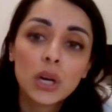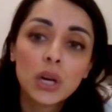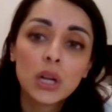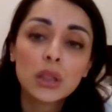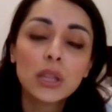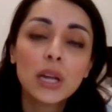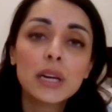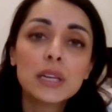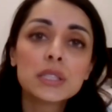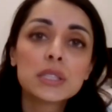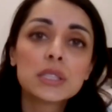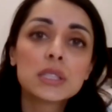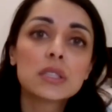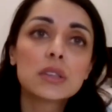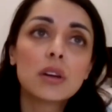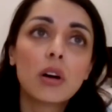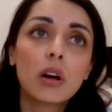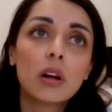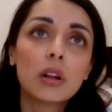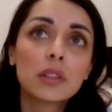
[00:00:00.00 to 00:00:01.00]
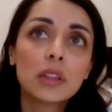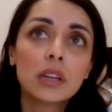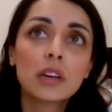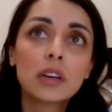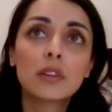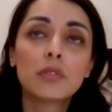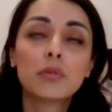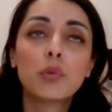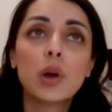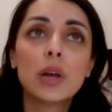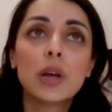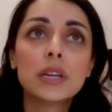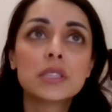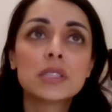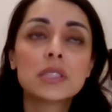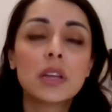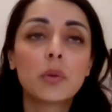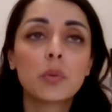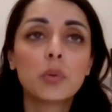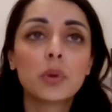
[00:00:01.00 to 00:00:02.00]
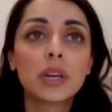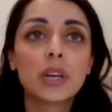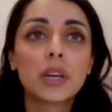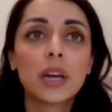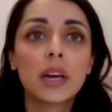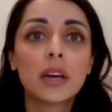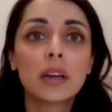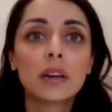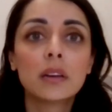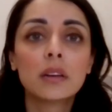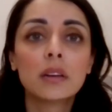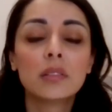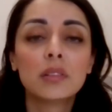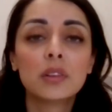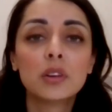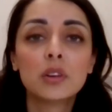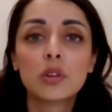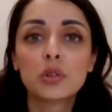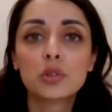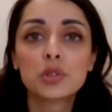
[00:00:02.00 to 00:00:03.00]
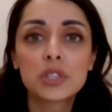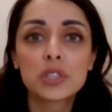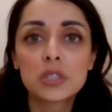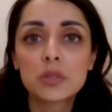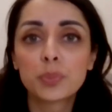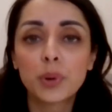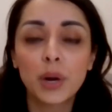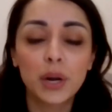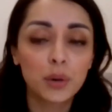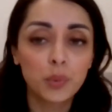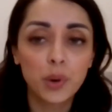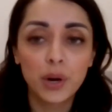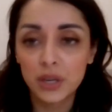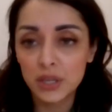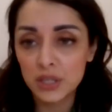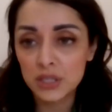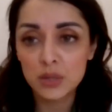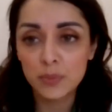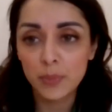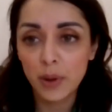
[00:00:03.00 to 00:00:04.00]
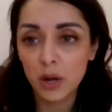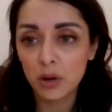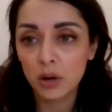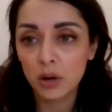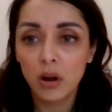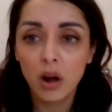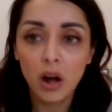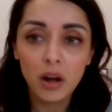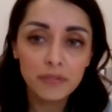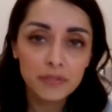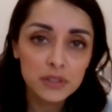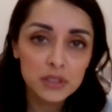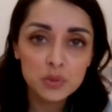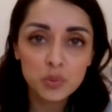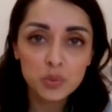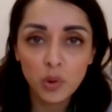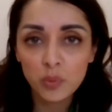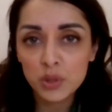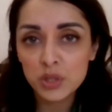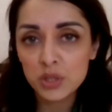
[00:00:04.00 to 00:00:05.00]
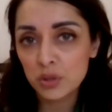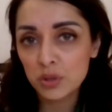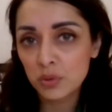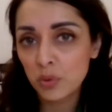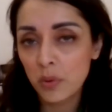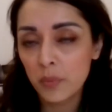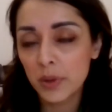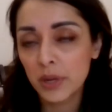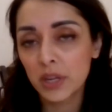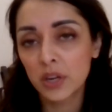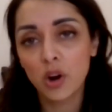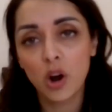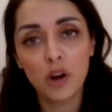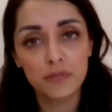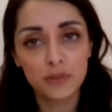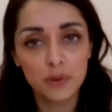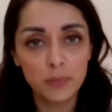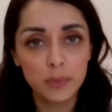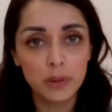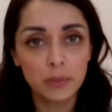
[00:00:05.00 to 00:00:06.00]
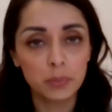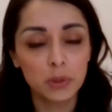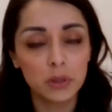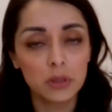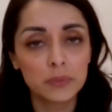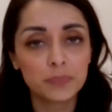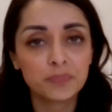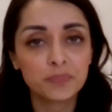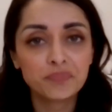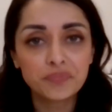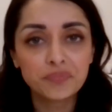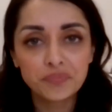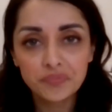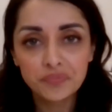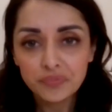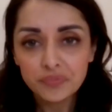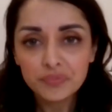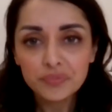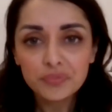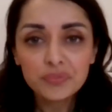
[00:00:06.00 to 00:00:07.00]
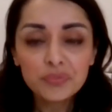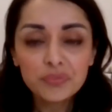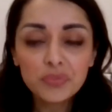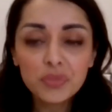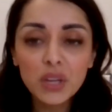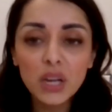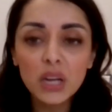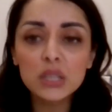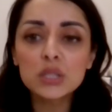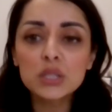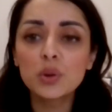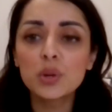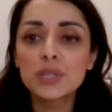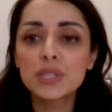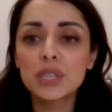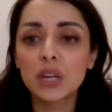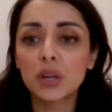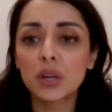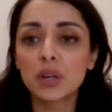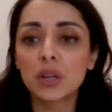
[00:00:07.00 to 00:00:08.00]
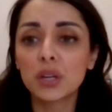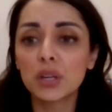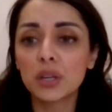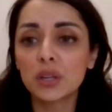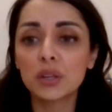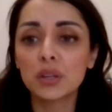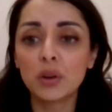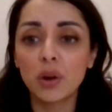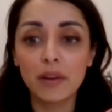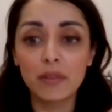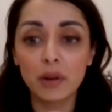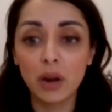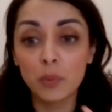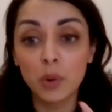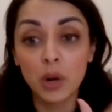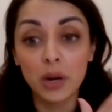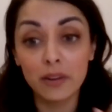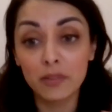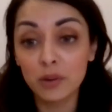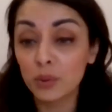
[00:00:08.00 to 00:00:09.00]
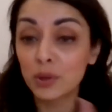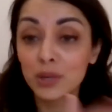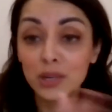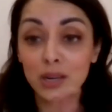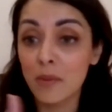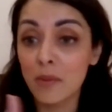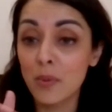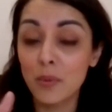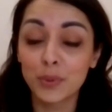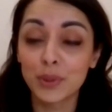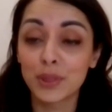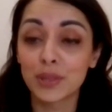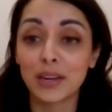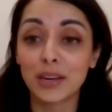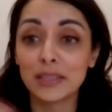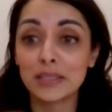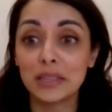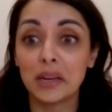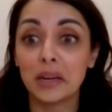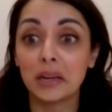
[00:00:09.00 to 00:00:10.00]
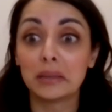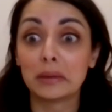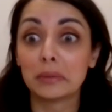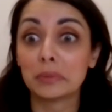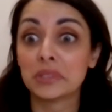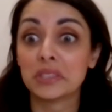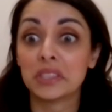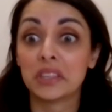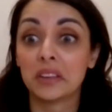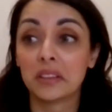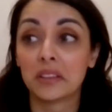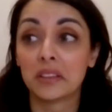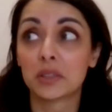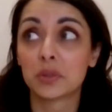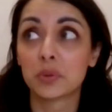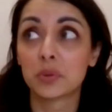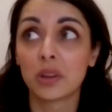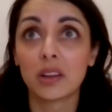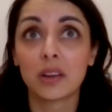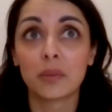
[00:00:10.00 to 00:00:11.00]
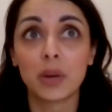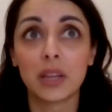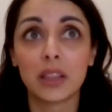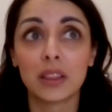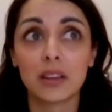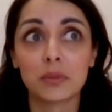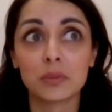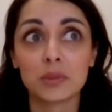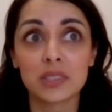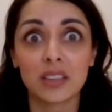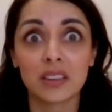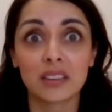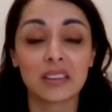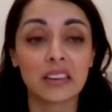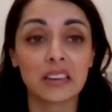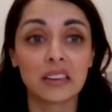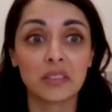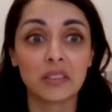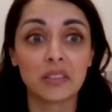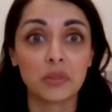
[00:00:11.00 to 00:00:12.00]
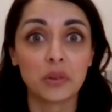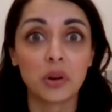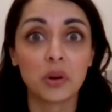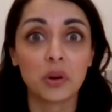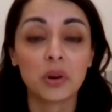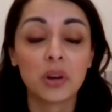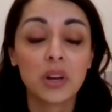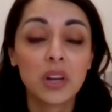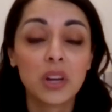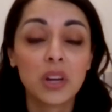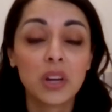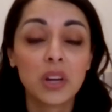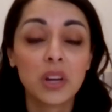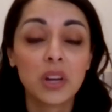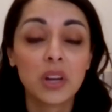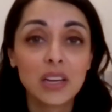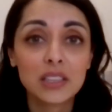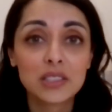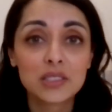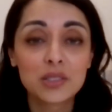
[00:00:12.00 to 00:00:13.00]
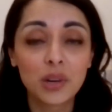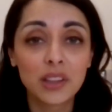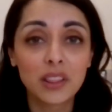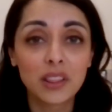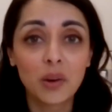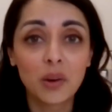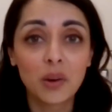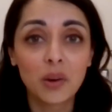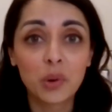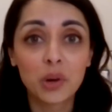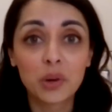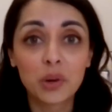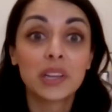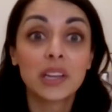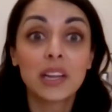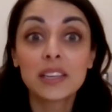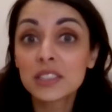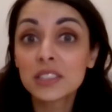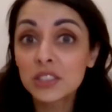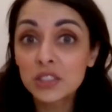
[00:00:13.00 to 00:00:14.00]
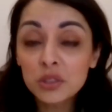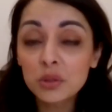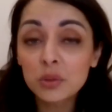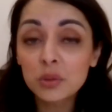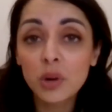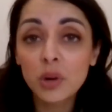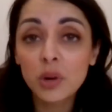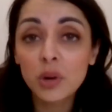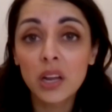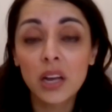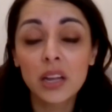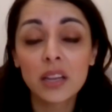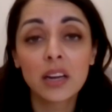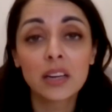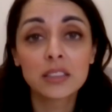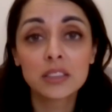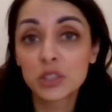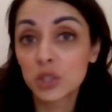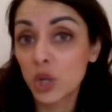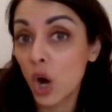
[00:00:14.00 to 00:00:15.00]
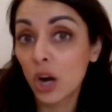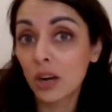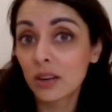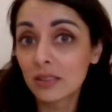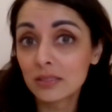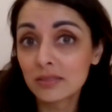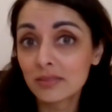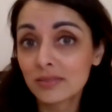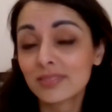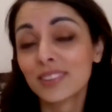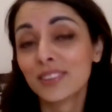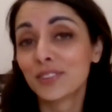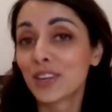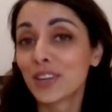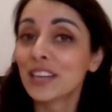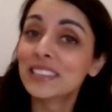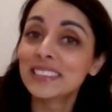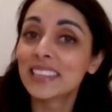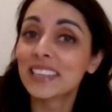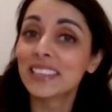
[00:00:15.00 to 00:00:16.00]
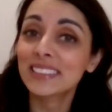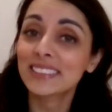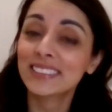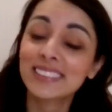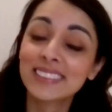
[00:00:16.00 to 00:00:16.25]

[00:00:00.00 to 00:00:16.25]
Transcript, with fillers: let's all think of ways that we can, just spread awareness about office, what we do, what we can offer people. And so he said, I want everyone to come up with an idea. And I was sitting there twiddling my thumbs, I don't know. So I thought, what do I like to do? Well, I like to talk, if you can't tell.